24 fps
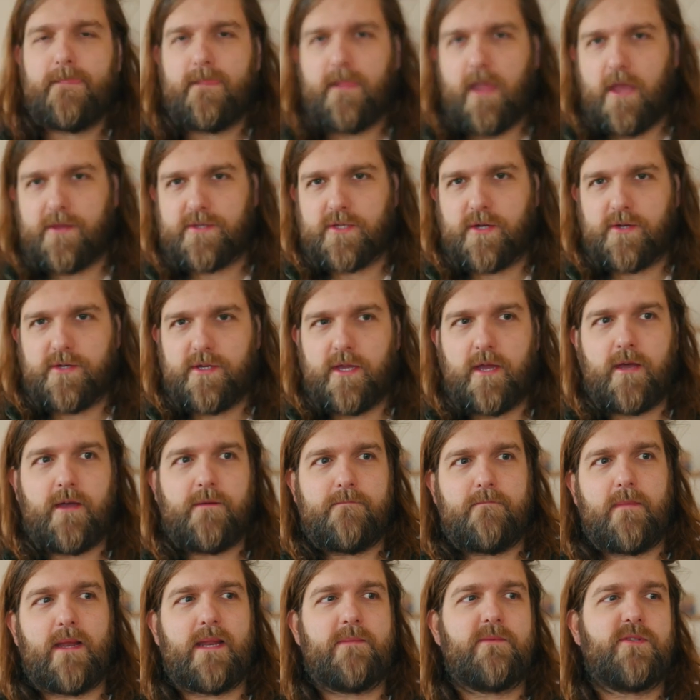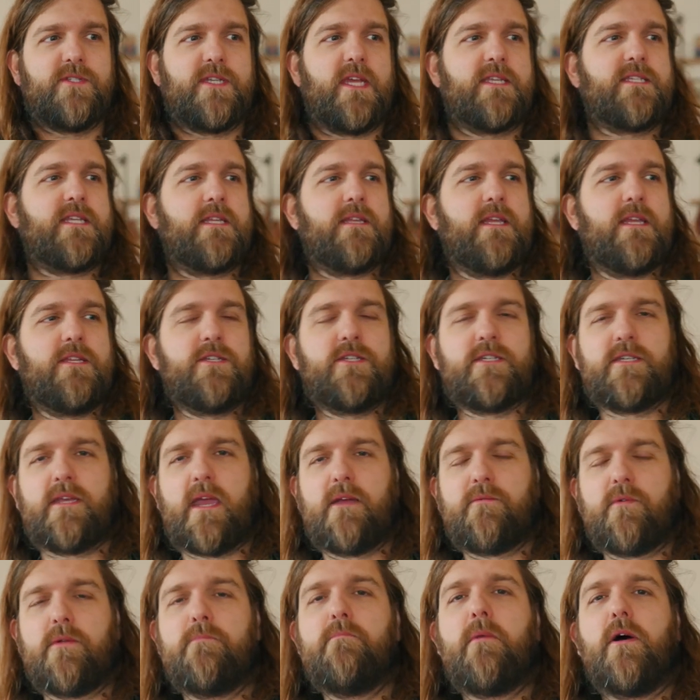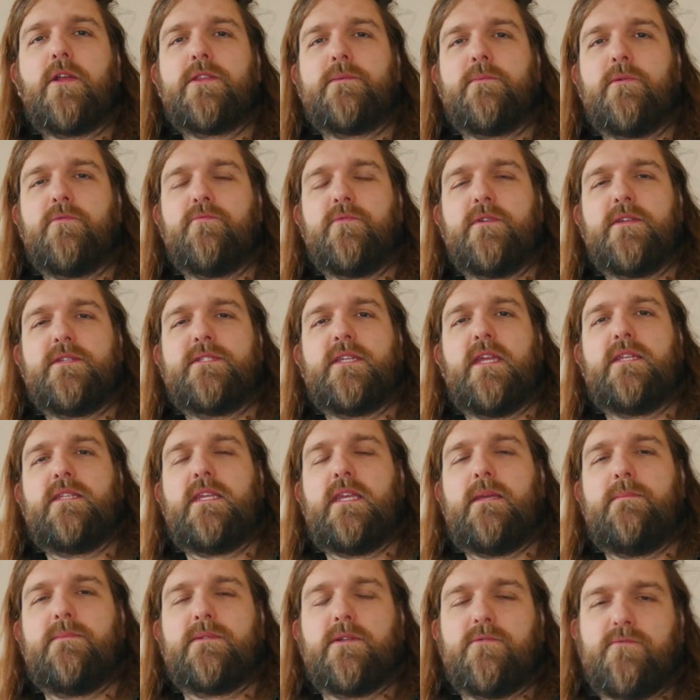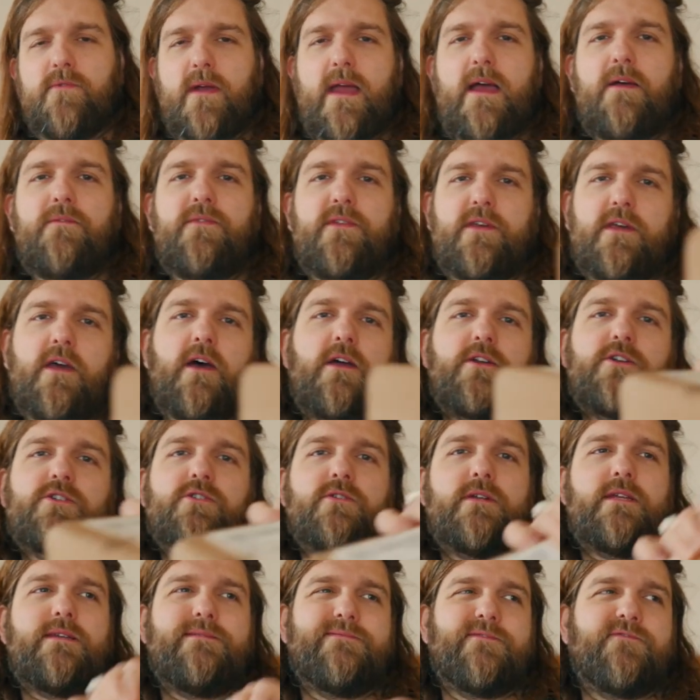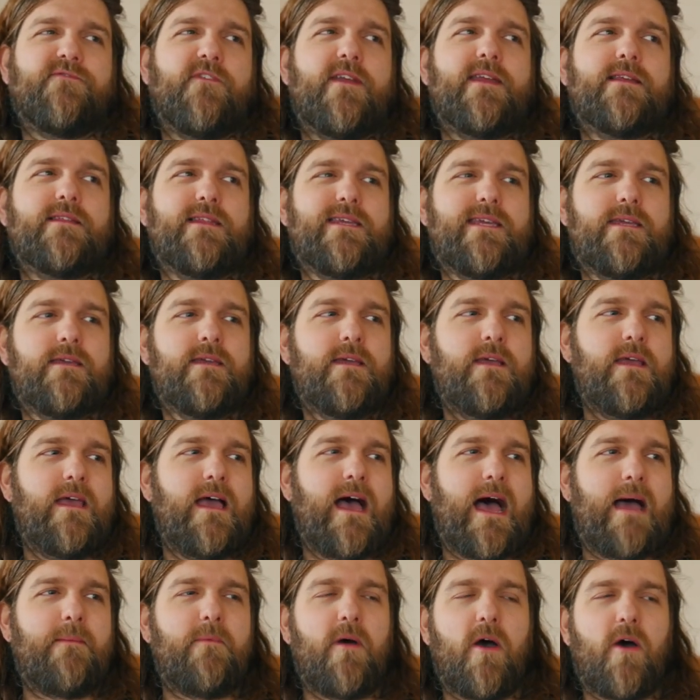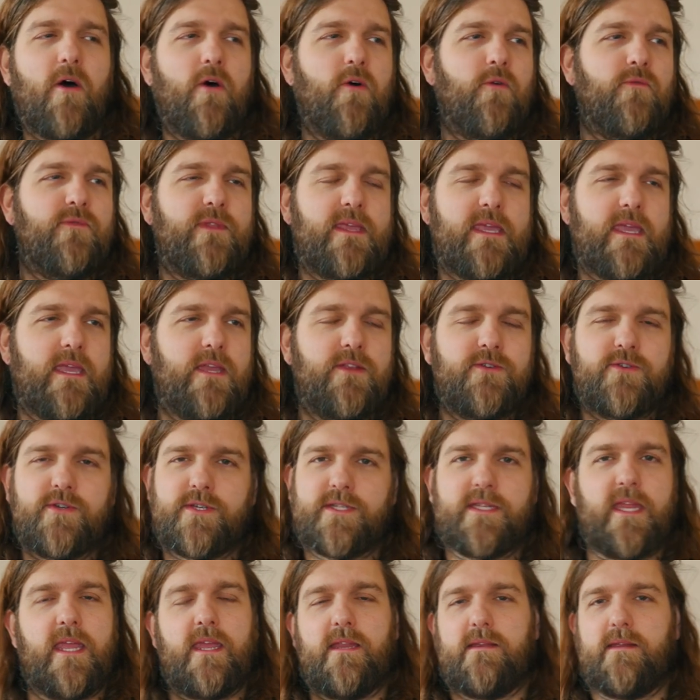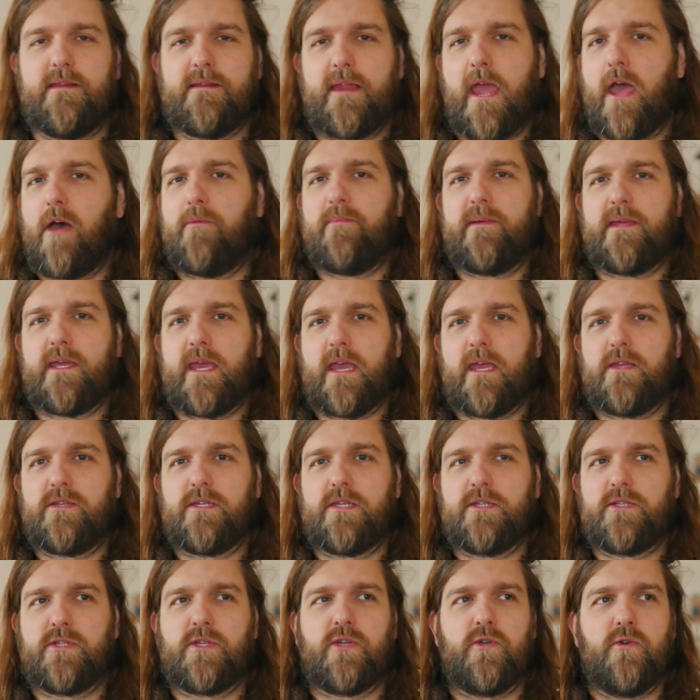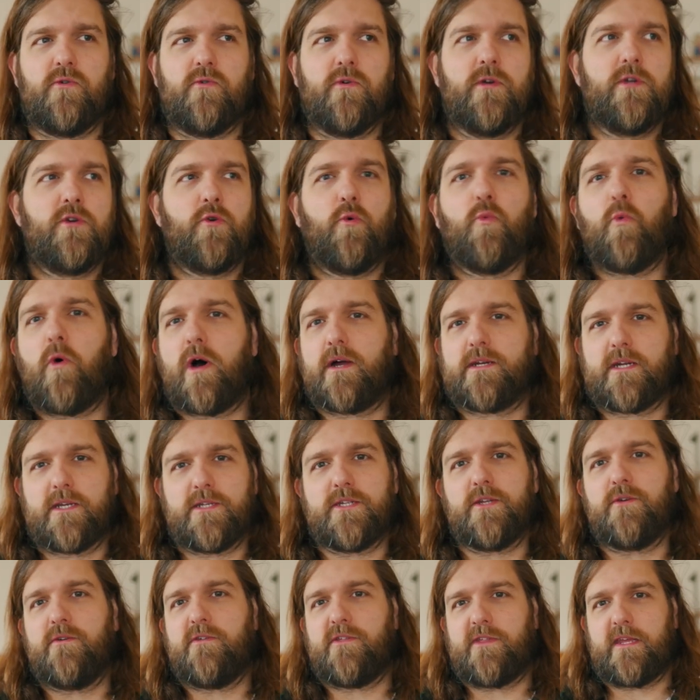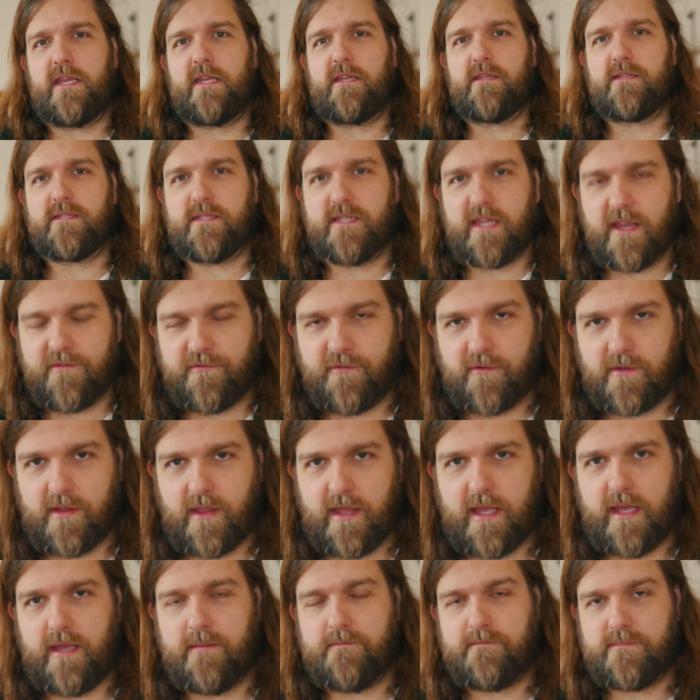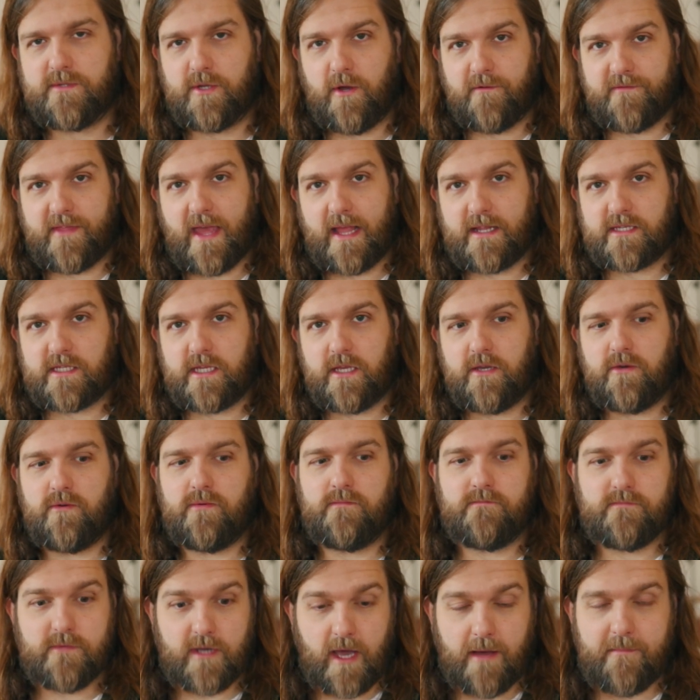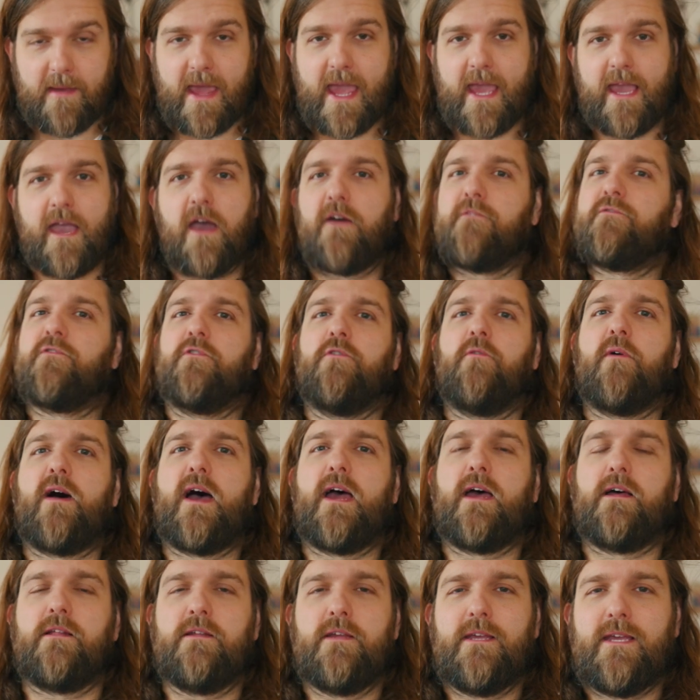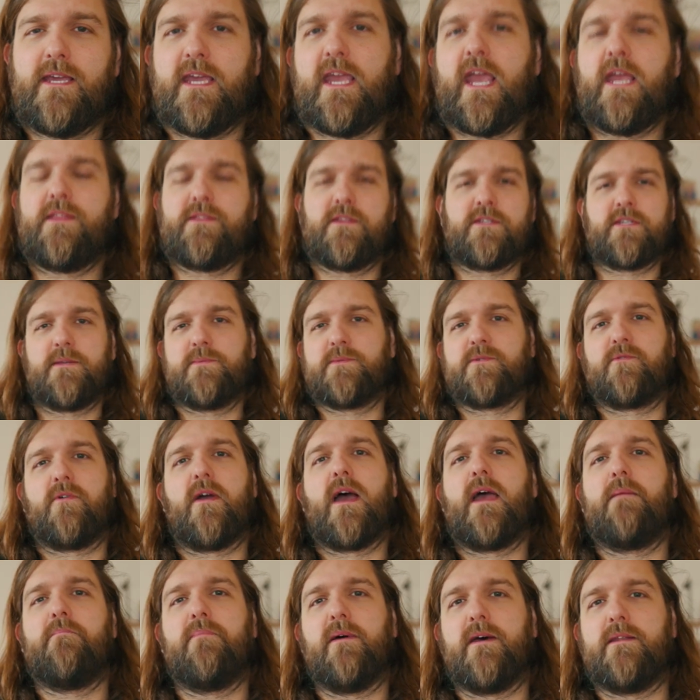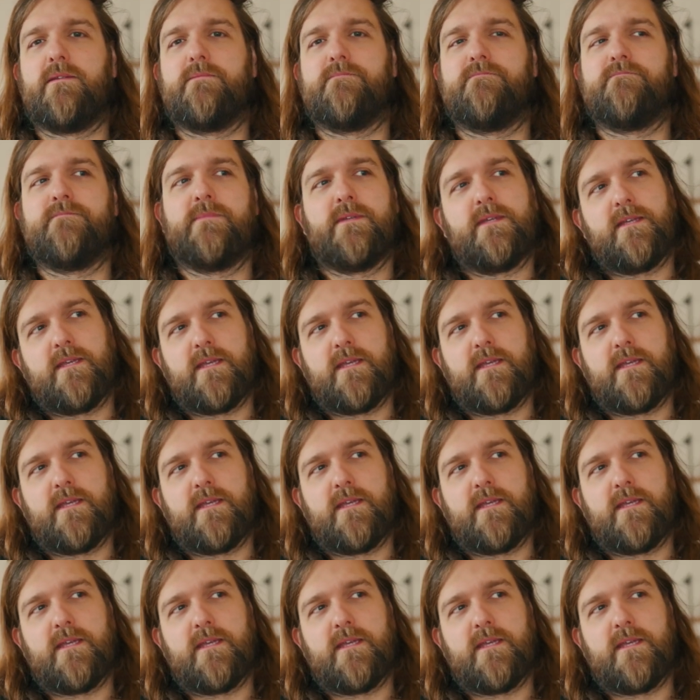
How's it going, y'all? My name is Jesse Lynch. I run multiple real estate teams around the country, and frankly, I'm only interested in helping agents who want to do things differently. So if that's you, come hang out for a while, hit the subscribe button.